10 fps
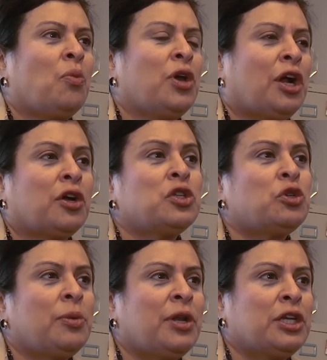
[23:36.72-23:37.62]
We are
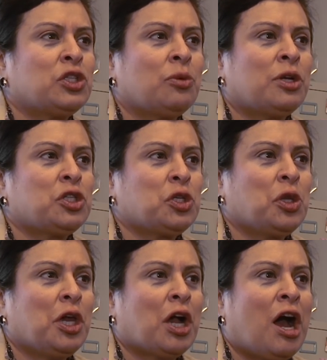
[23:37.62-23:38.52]
contributing so much to
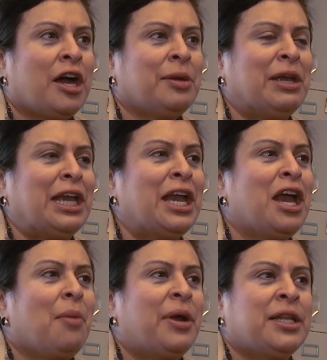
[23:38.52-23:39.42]
the economy,
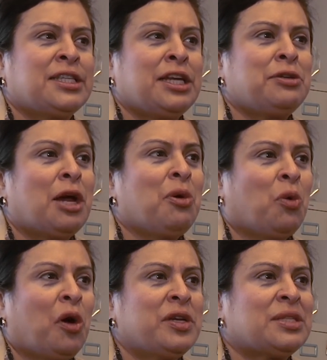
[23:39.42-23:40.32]
but at the same time, it
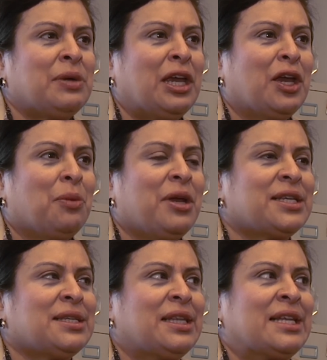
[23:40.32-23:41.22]
worries me
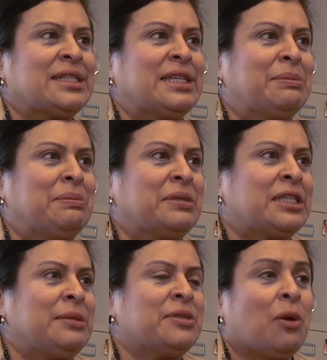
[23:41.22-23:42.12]
because that
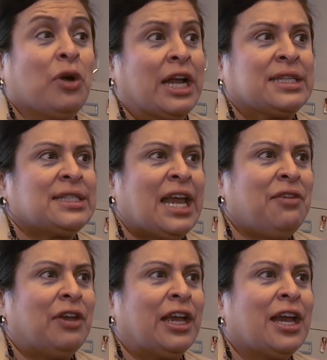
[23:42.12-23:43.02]
seems that we're not
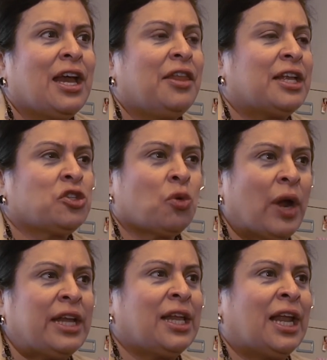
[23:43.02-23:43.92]
saving. That's
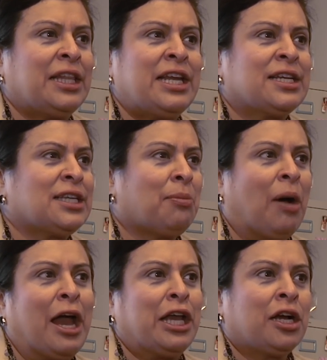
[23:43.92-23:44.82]
great that Latinas are
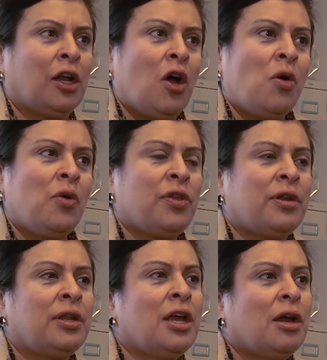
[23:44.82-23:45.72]
buying clothes
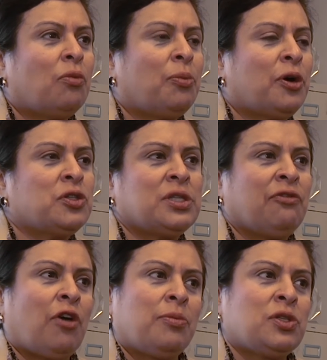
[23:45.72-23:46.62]
and we're purchasing
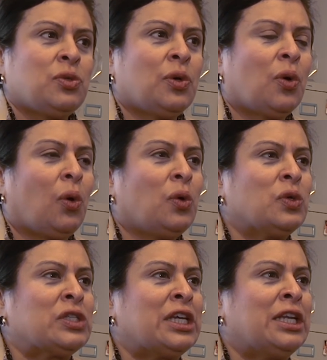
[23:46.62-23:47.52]

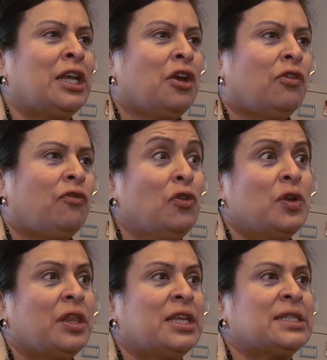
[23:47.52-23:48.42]
pharmaceuticals and food
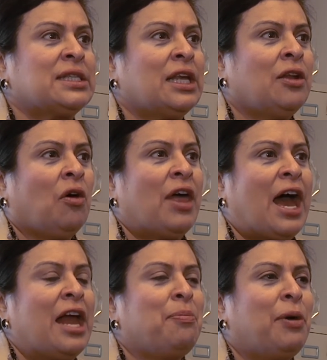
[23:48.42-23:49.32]
and this and all
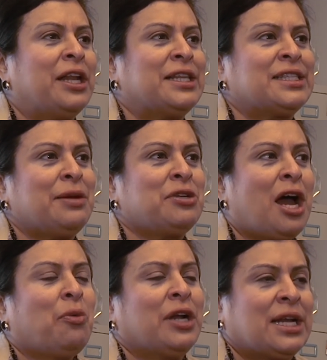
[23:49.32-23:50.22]
that, but at the same
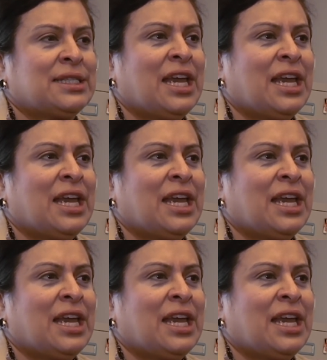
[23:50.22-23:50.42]
time, we're not